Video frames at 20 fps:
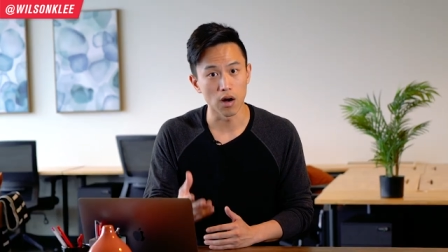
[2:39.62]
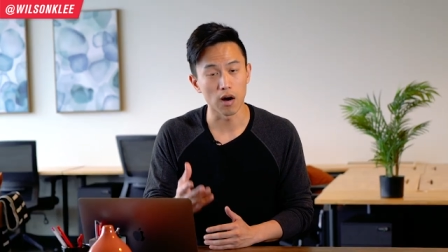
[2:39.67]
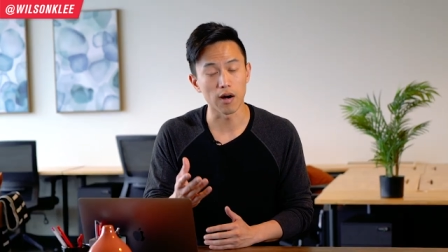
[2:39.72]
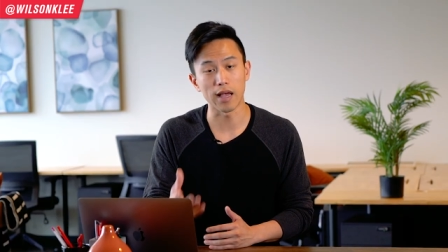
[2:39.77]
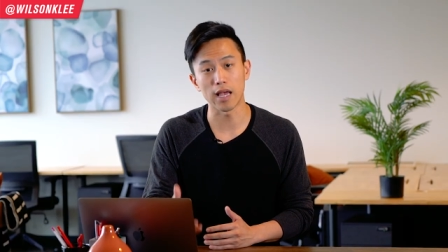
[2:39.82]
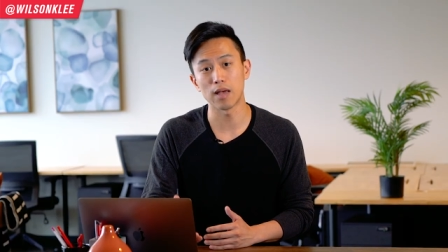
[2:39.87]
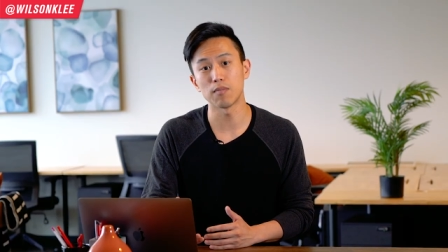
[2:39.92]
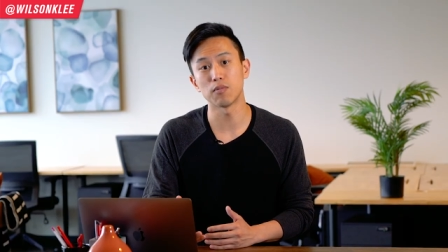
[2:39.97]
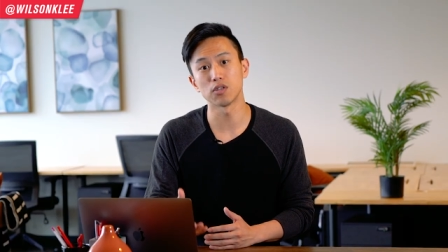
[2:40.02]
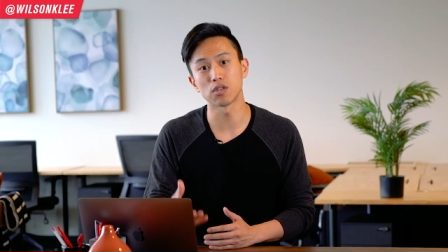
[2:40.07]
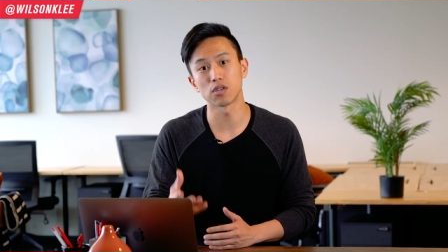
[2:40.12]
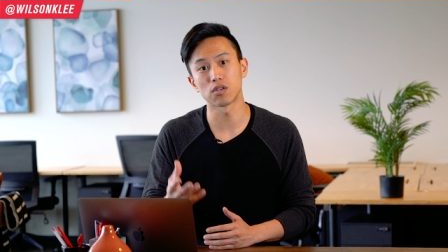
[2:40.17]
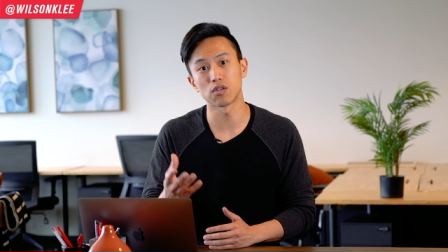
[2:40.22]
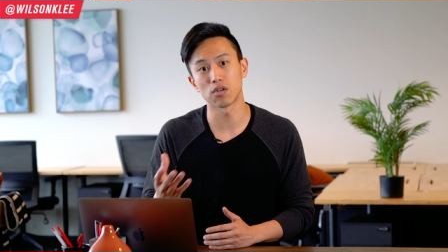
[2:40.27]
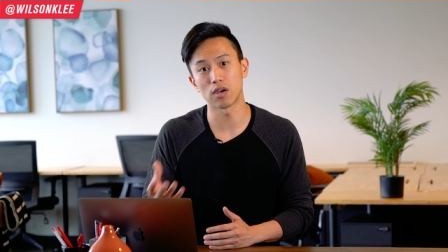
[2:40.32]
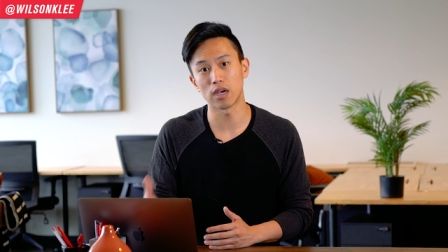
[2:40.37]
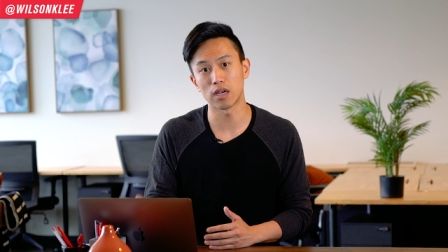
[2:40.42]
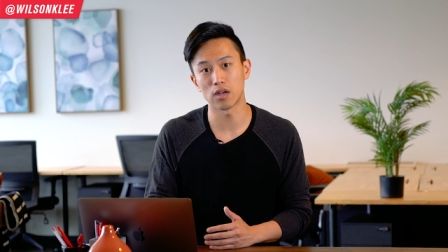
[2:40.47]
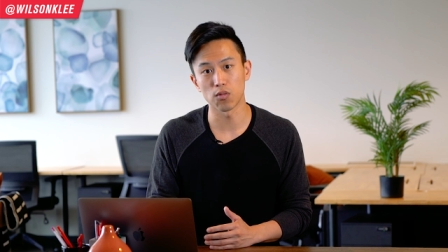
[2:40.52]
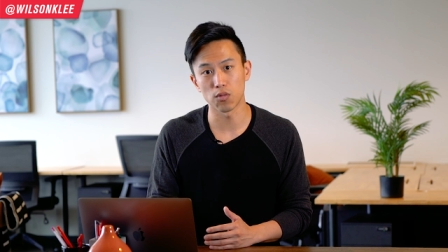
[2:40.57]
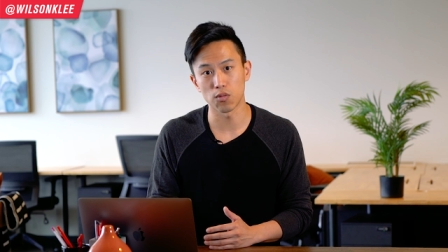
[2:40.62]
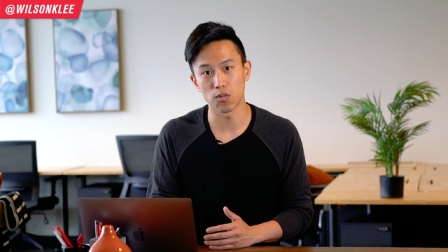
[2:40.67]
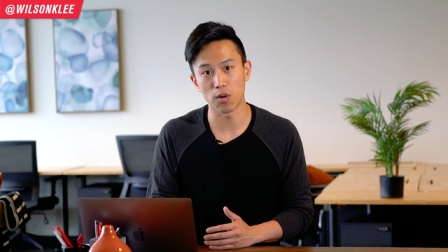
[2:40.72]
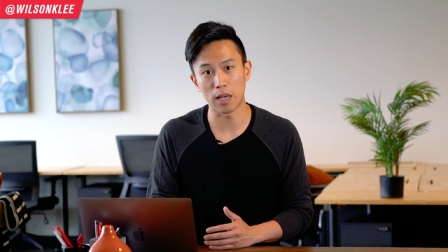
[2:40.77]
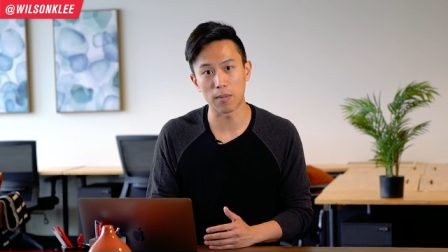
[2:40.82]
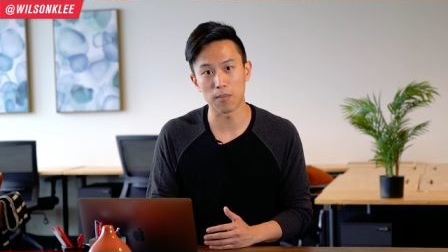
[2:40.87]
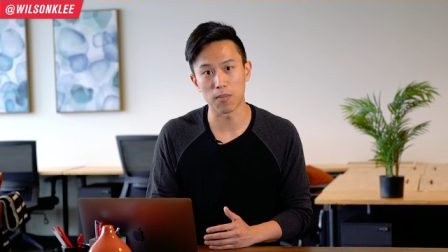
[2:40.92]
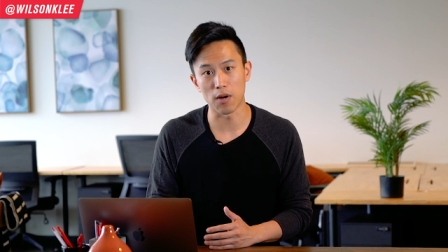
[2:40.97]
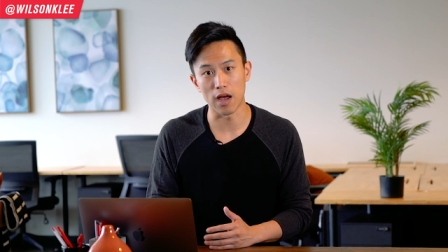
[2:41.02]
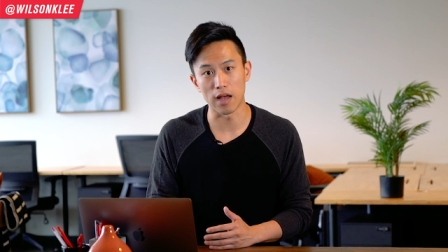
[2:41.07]
are able to create a
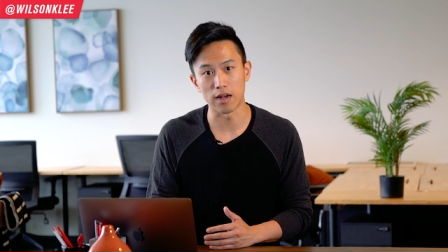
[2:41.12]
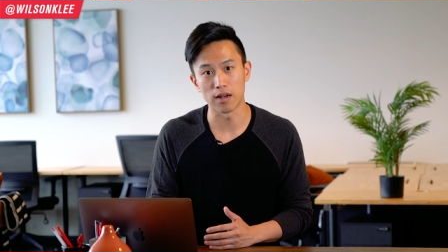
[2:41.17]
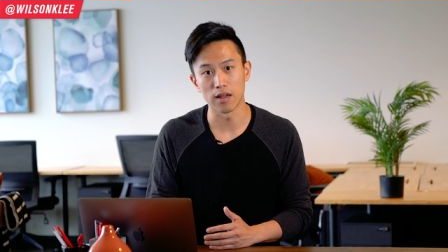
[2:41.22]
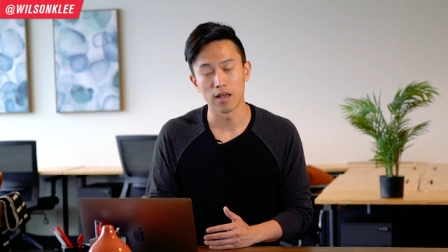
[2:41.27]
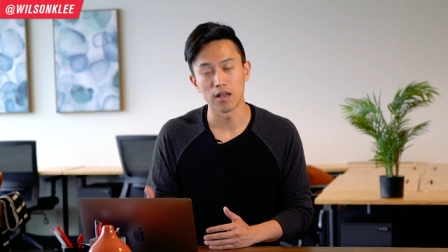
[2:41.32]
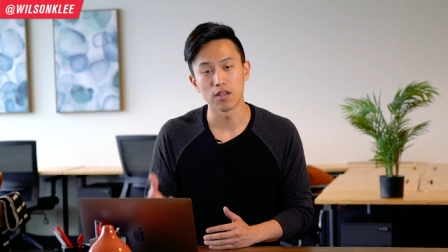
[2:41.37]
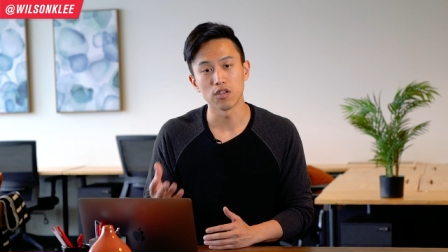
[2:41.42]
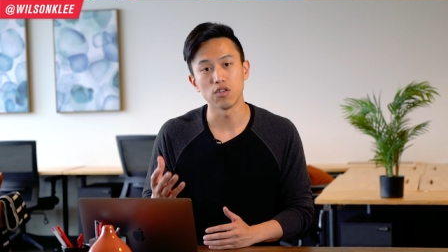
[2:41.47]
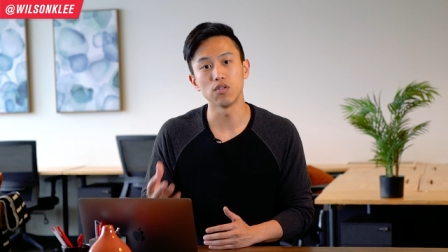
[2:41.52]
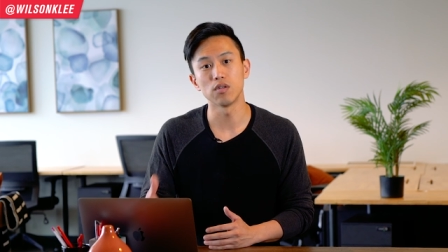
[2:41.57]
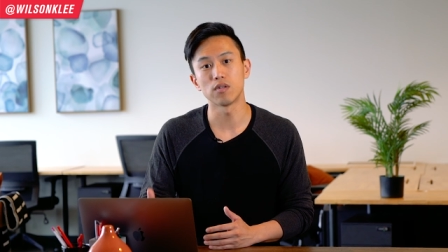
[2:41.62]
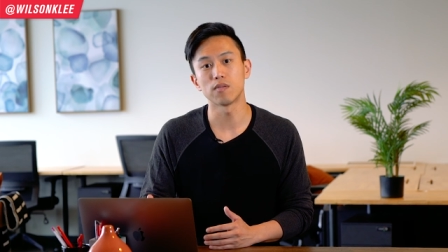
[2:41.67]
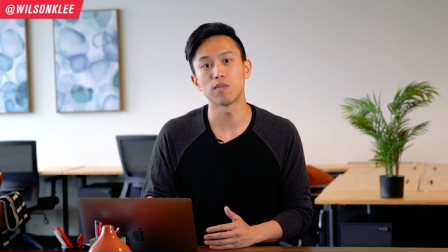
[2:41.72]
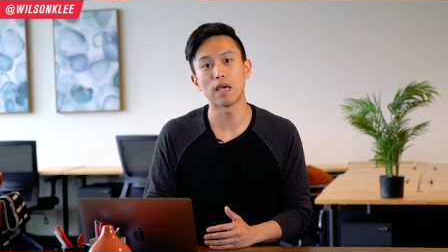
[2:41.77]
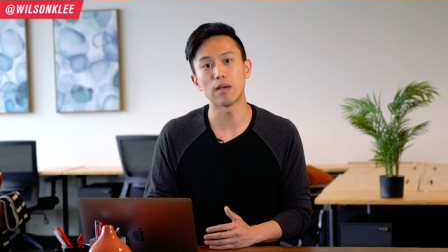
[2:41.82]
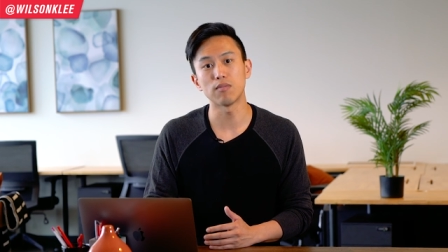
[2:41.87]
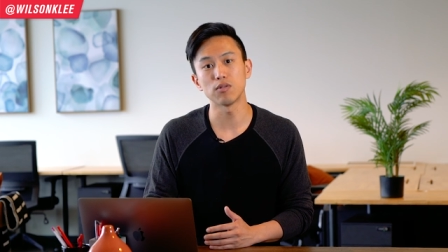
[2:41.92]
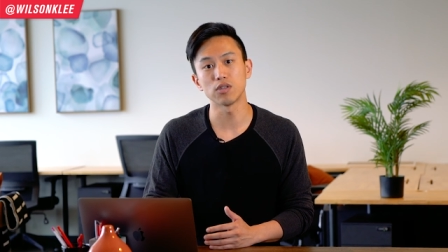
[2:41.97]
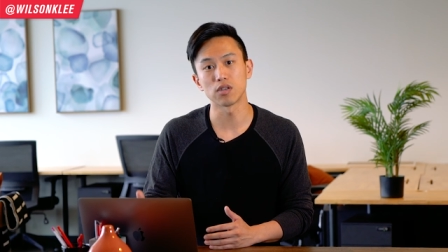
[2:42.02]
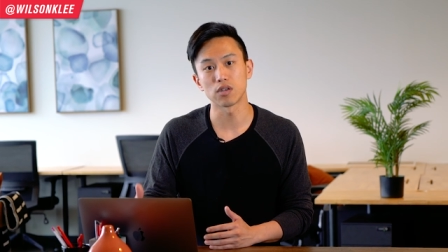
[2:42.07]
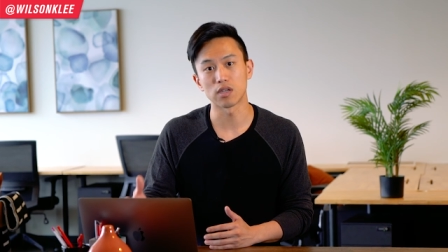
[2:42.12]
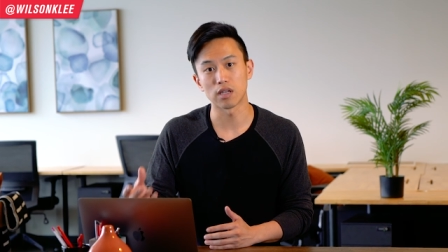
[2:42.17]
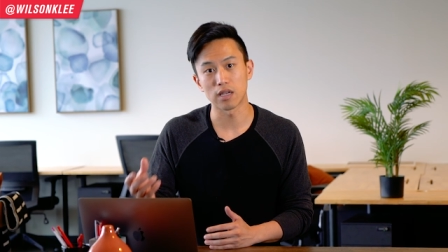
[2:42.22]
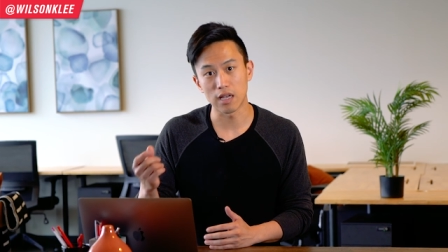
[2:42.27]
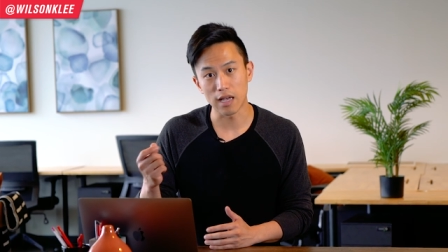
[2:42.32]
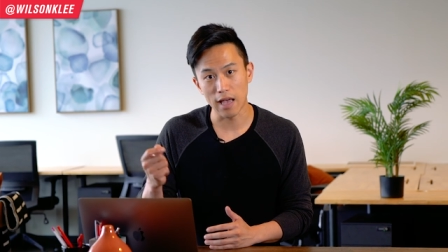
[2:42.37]
wing brand, you would be able to